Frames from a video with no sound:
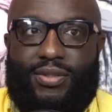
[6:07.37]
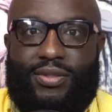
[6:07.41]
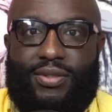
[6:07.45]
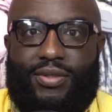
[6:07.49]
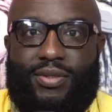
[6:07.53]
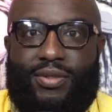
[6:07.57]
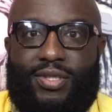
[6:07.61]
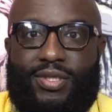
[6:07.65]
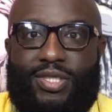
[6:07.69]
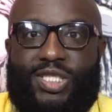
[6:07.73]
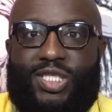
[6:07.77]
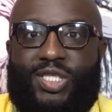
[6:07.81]

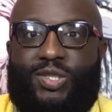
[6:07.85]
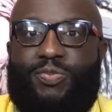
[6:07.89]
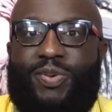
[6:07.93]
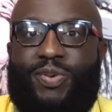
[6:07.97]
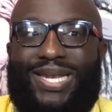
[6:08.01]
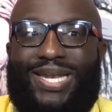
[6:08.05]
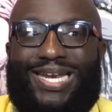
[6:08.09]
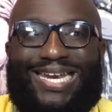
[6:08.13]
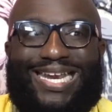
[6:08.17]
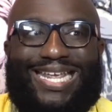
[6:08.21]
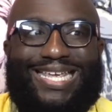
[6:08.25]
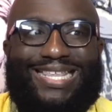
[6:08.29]

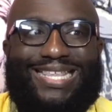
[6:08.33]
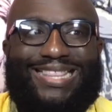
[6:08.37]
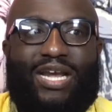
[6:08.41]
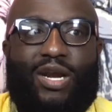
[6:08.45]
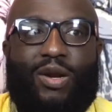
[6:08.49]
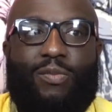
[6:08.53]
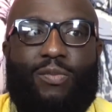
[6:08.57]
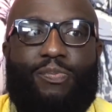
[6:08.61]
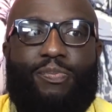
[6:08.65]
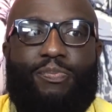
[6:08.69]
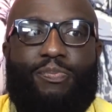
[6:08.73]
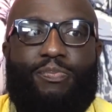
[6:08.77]
spending
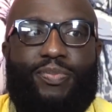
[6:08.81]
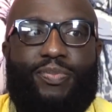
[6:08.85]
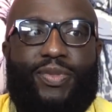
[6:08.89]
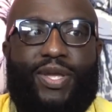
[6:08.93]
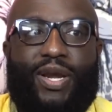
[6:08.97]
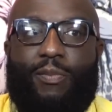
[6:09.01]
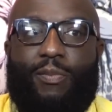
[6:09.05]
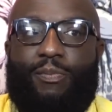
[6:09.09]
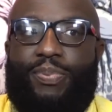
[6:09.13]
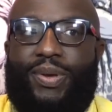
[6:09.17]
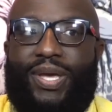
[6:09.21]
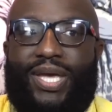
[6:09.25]

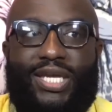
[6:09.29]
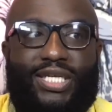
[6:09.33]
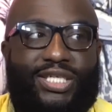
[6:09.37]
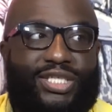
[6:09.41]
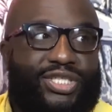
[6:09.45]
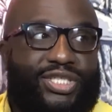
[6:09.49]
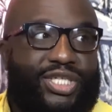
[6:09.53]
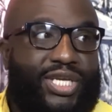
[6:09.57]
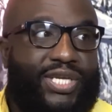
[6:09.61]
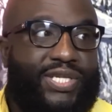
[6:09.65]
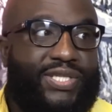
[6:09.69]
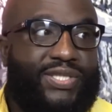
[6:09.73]
their
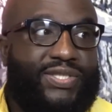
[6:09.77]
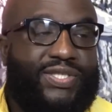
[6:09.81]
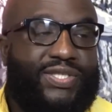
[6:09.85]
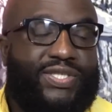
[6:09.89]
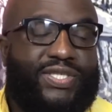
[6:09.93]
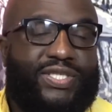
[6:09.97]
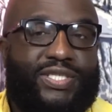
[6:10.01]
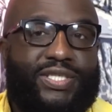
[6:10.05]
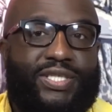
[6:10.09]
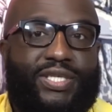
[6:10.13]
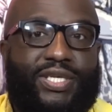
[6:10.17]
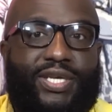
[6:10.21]

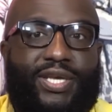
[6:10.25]
pensions,